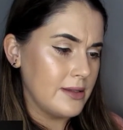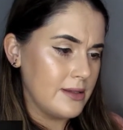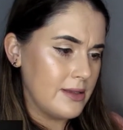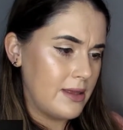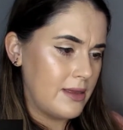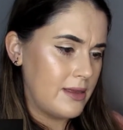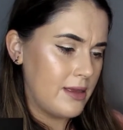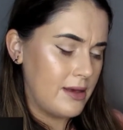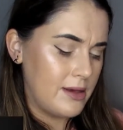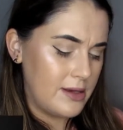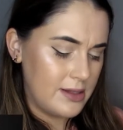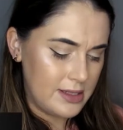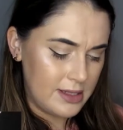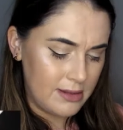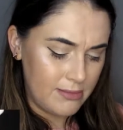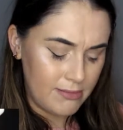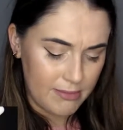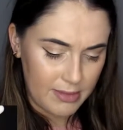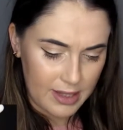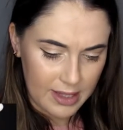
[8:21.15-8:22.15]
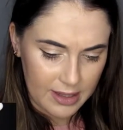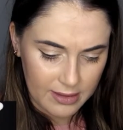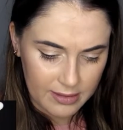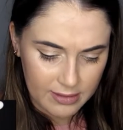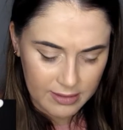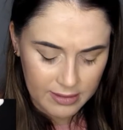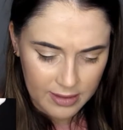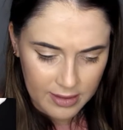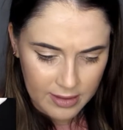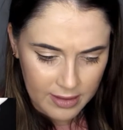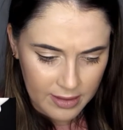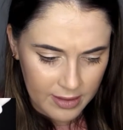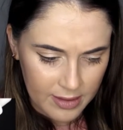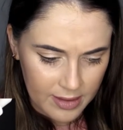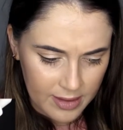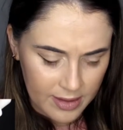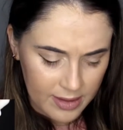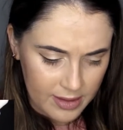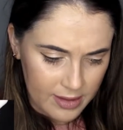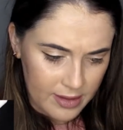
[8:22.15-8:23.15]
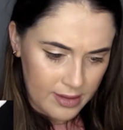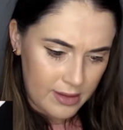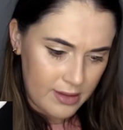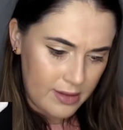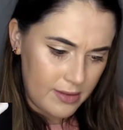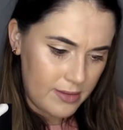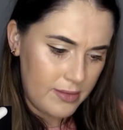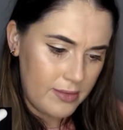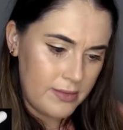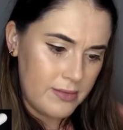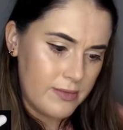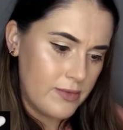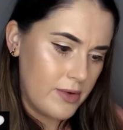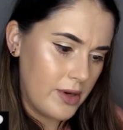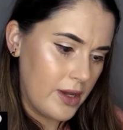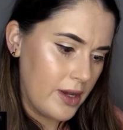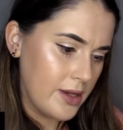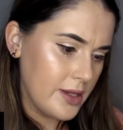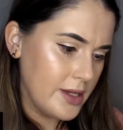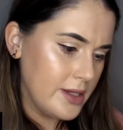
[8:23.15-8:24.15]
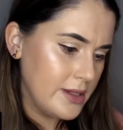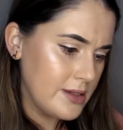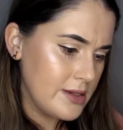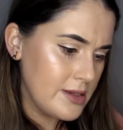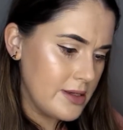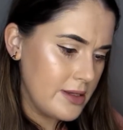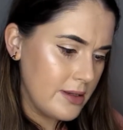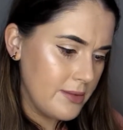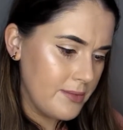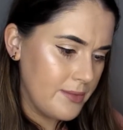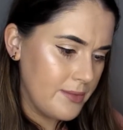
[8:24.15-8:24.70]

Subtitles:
It's 30ml. Right.